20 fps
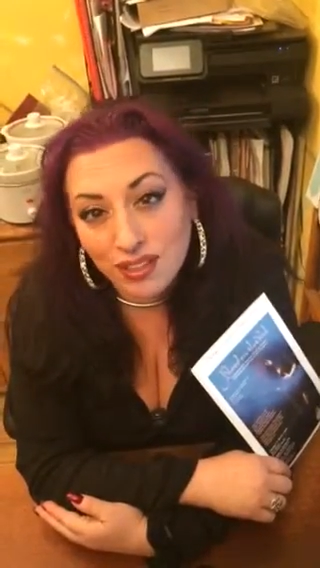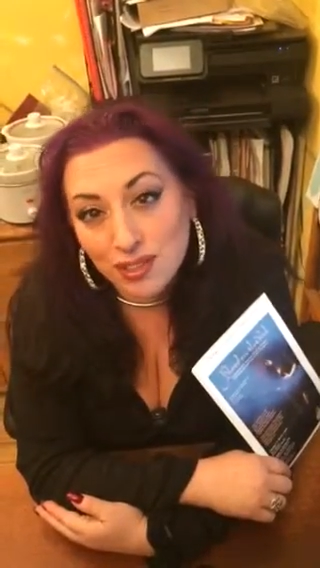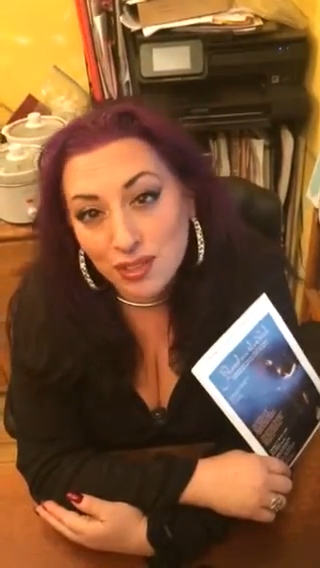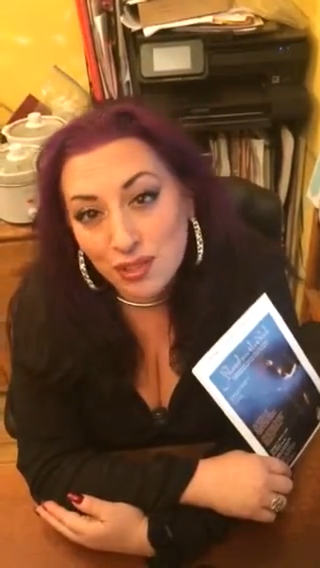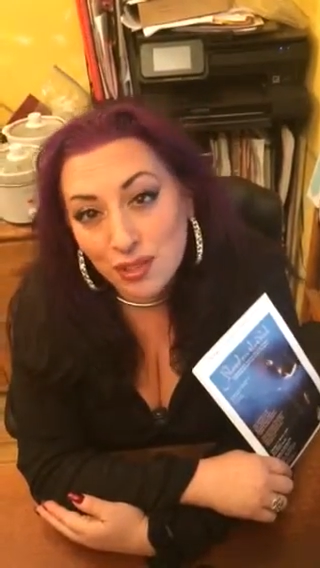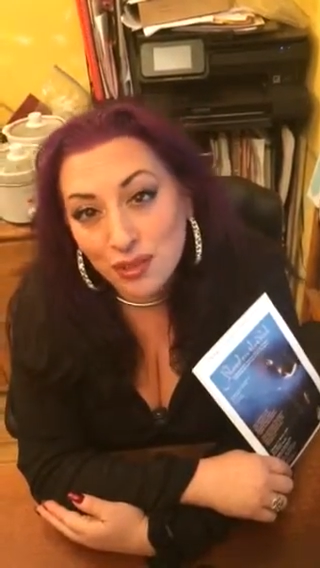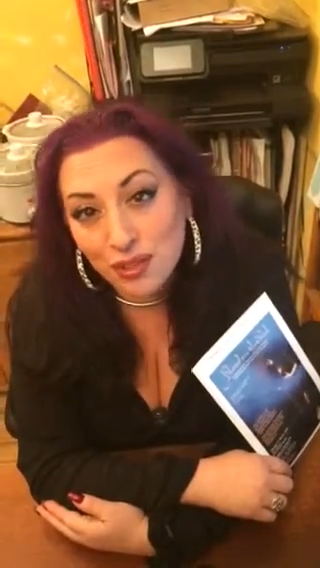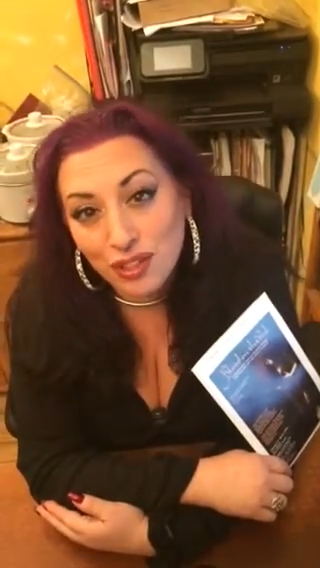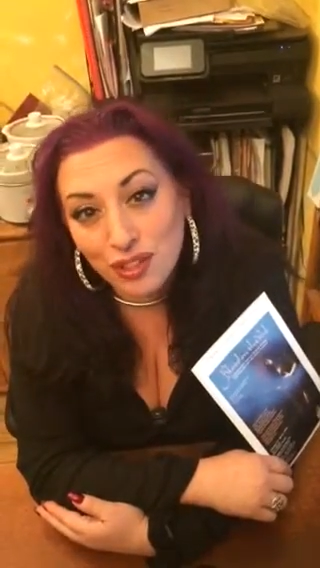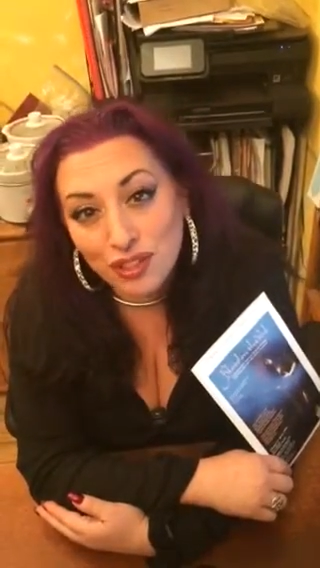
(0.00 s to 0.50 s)
and
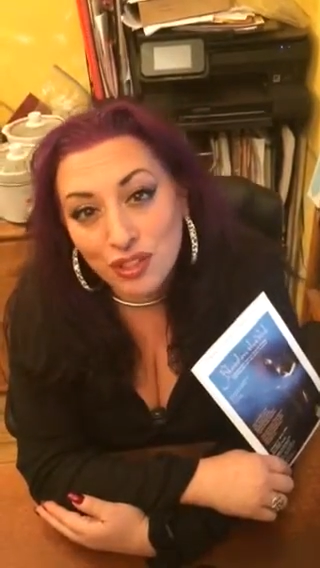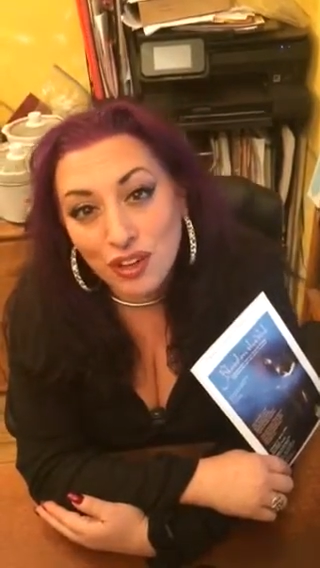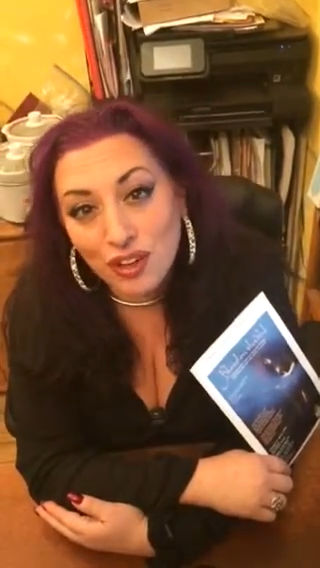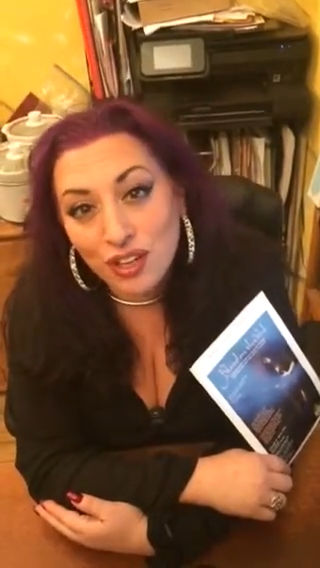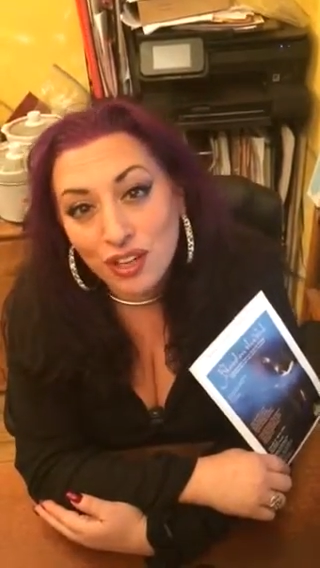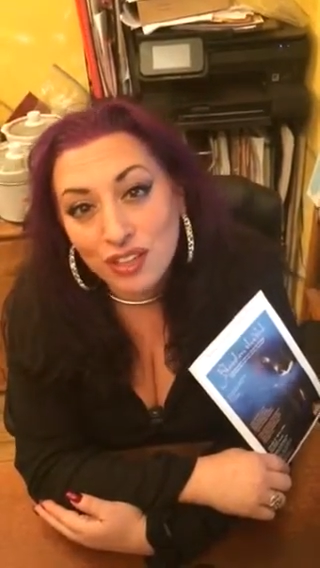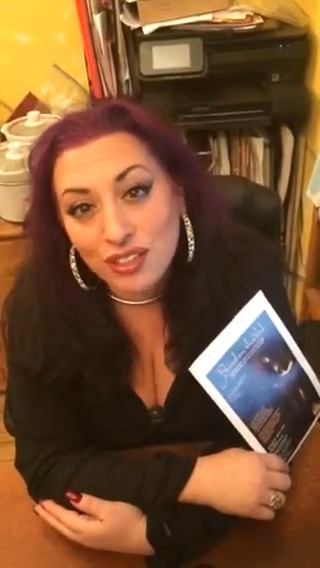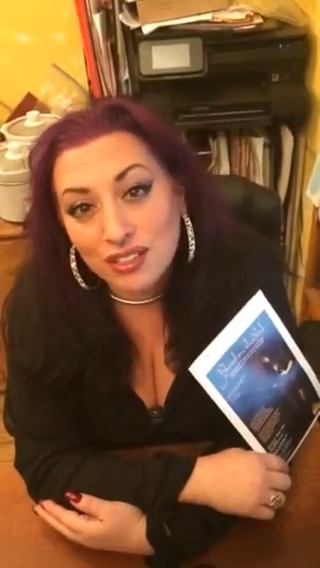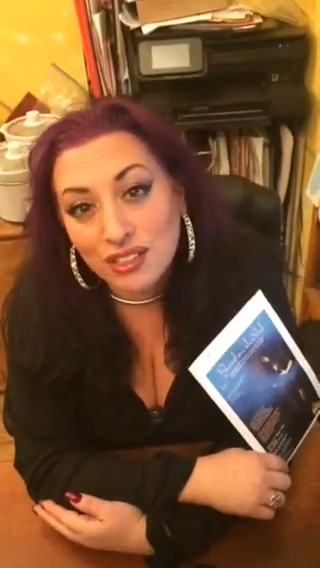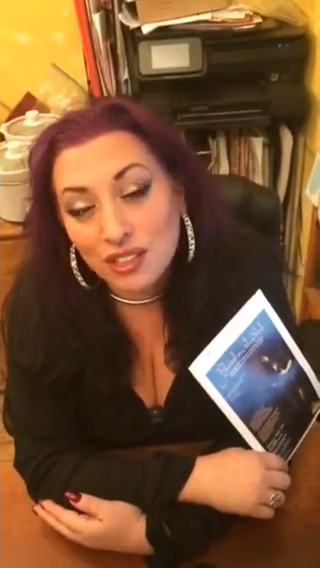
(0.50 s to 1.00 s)
so
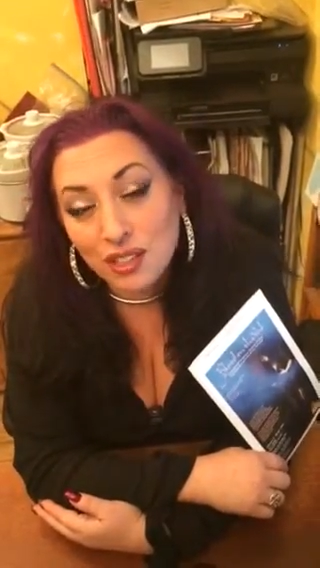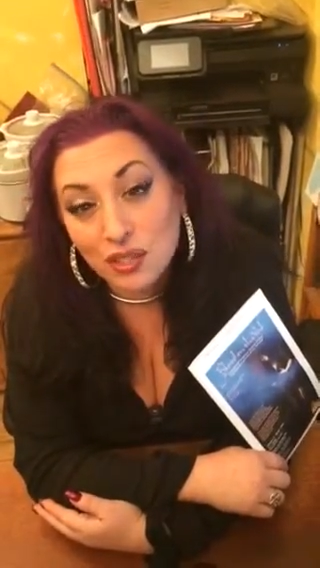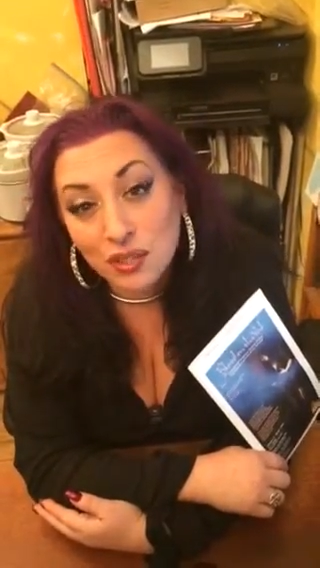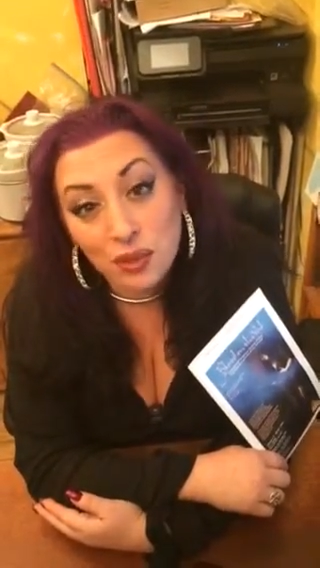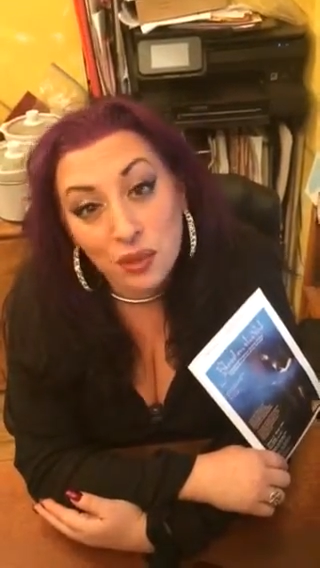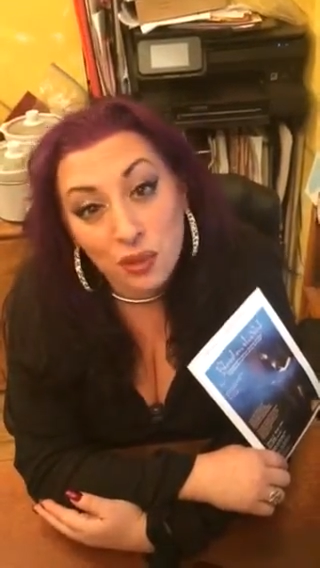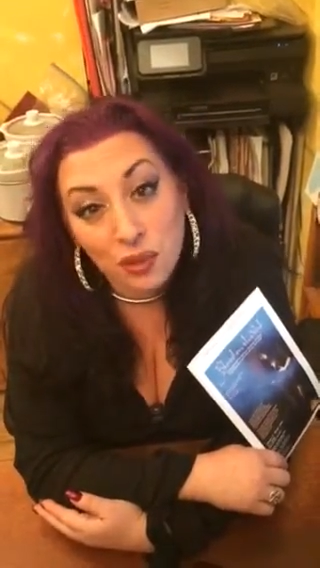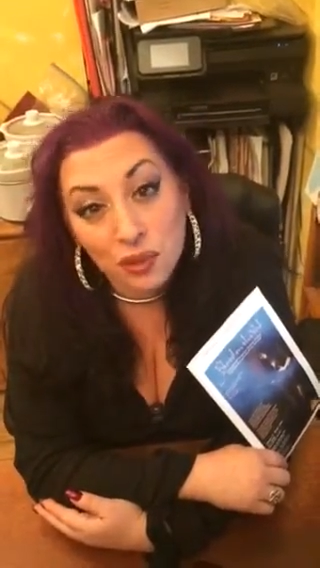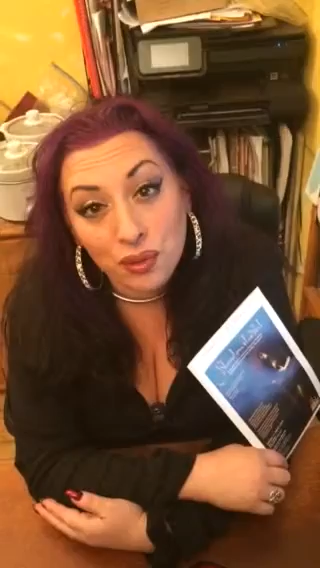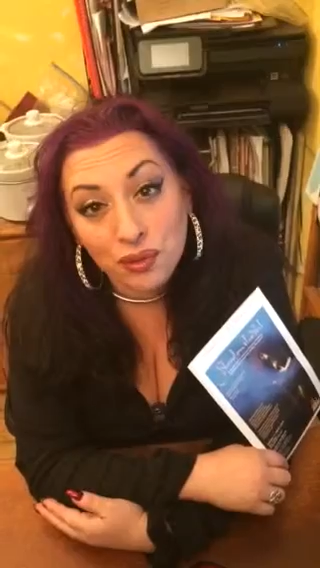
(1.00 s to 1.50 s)
cathartic to the
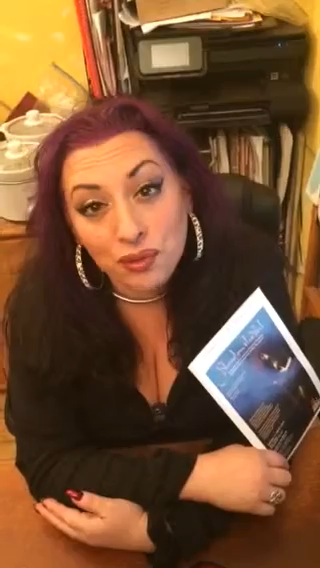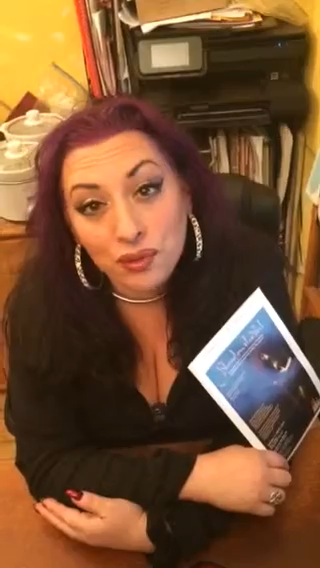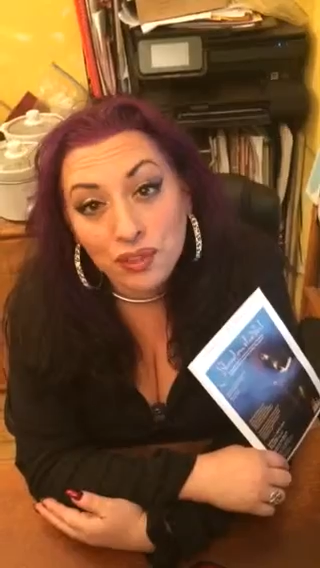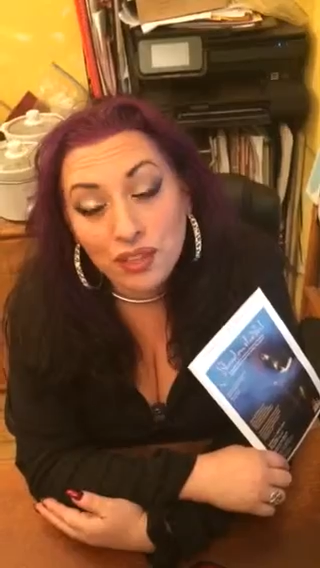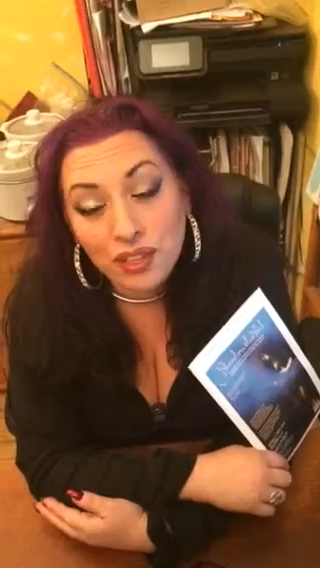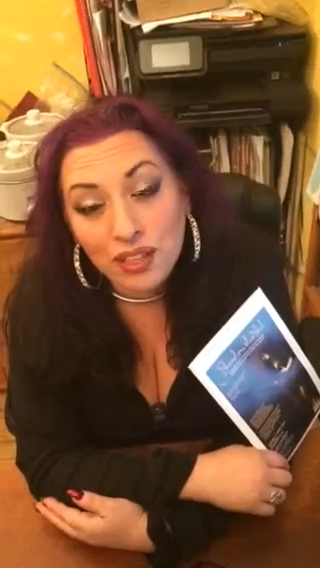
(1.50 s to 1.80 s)
soul